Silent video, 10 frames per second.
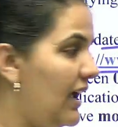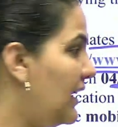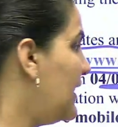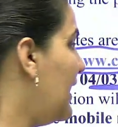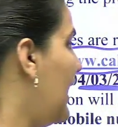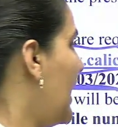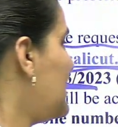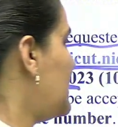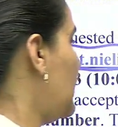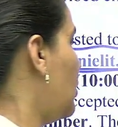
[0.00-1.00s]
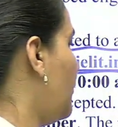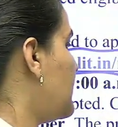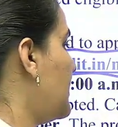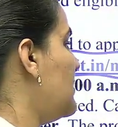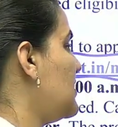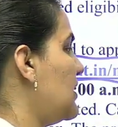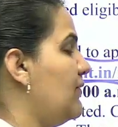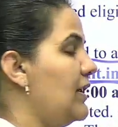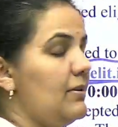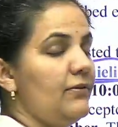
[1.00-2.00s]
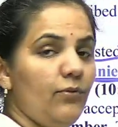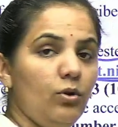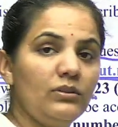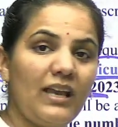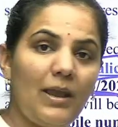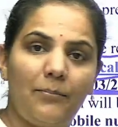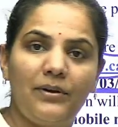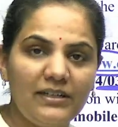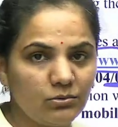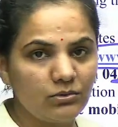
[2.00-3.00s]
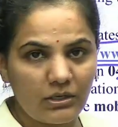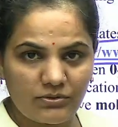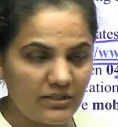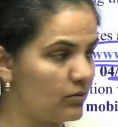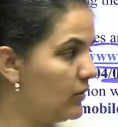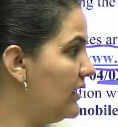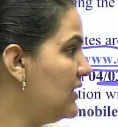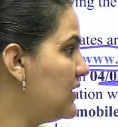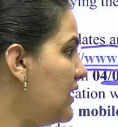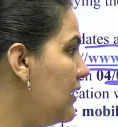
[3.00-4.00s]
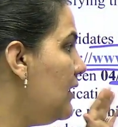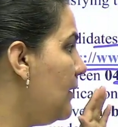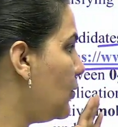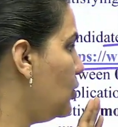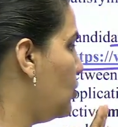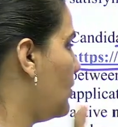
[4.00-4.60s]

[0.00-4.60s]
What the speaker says: and the last date of submission will be 4th April 2023. So you